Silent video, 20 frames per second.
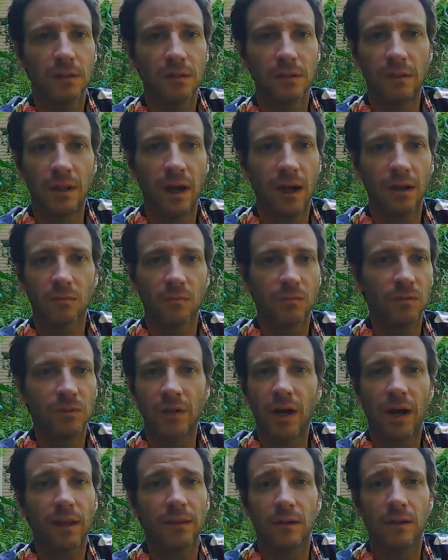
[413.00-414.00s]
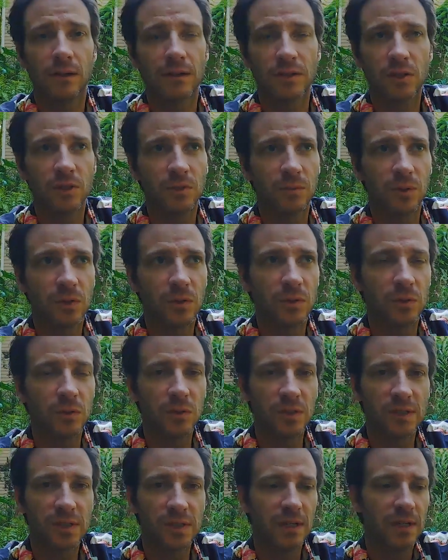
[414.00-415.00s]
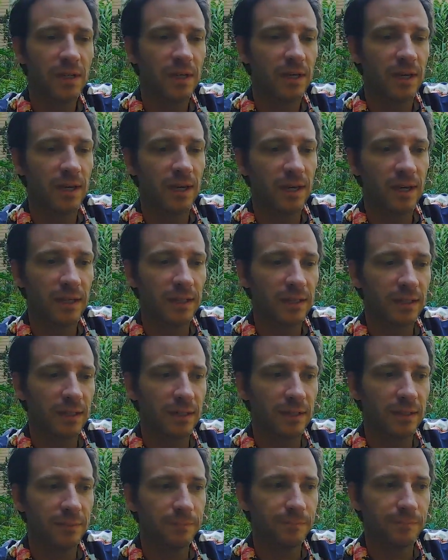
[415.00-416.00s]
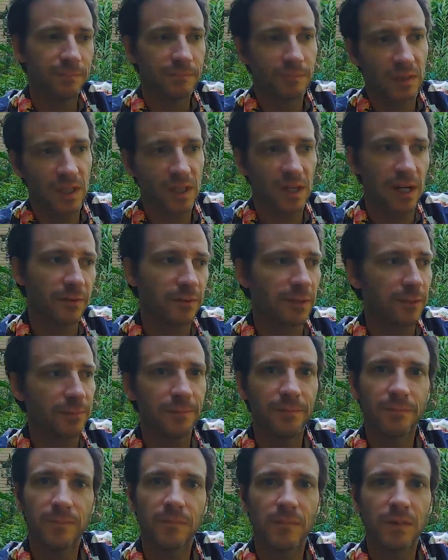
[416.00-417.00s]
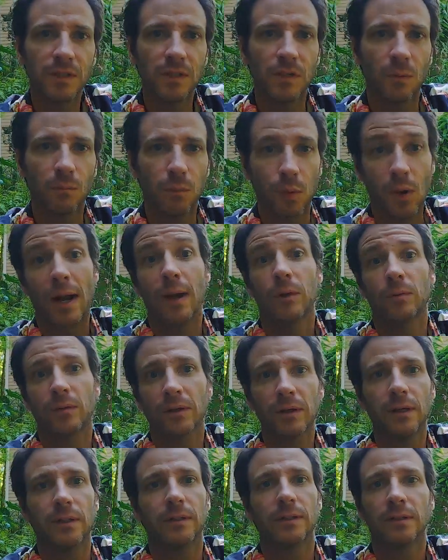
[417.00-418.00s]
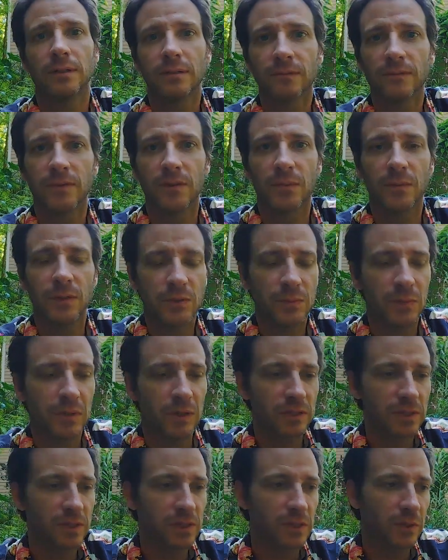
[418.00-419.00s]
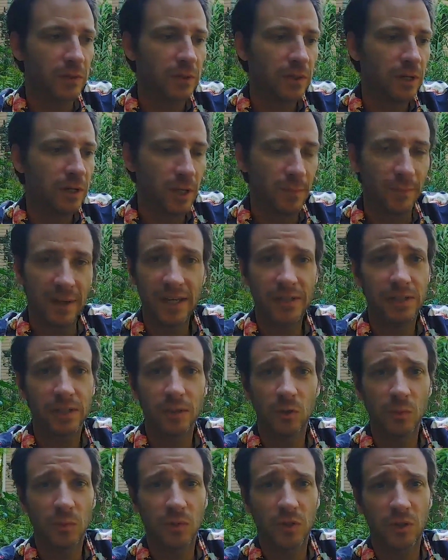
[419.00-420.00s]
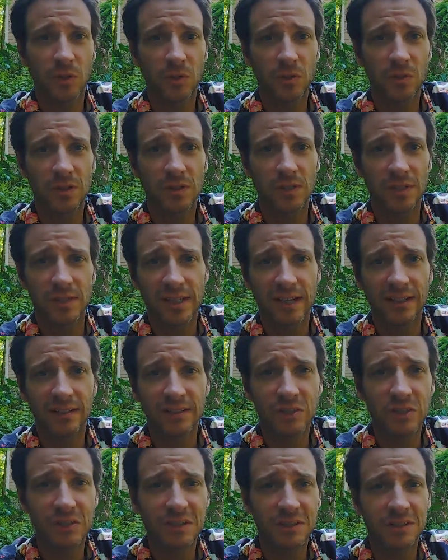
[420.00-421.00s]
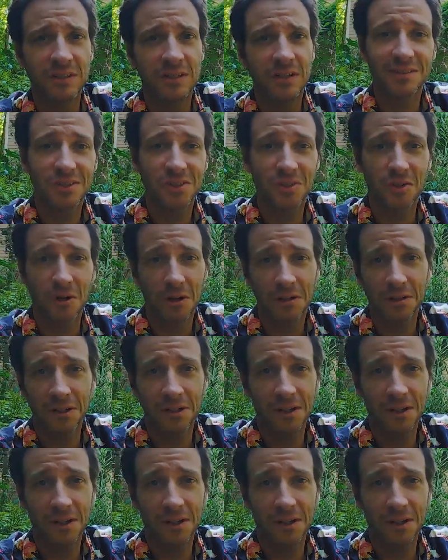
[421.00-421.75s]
not long tubercles, and kind of a, you know, brown color for the most part. So amazing group of turtles, intelligent, strong